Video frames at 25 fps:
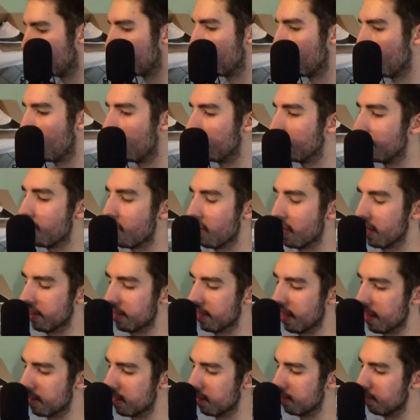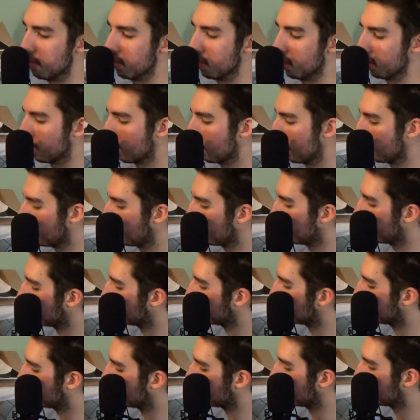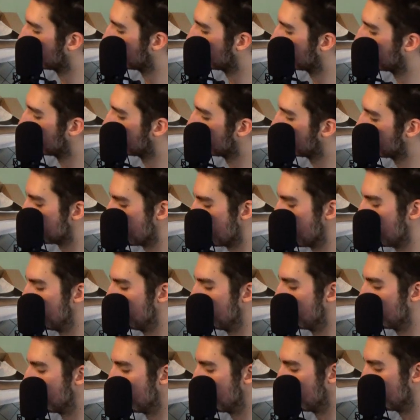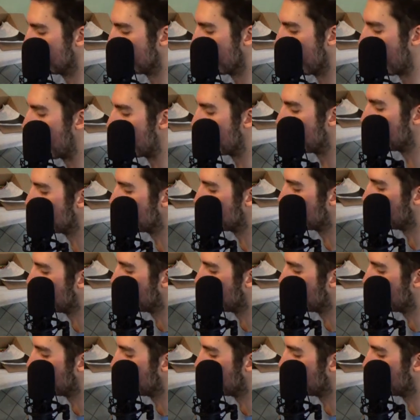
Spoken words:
one thing that the book says is that,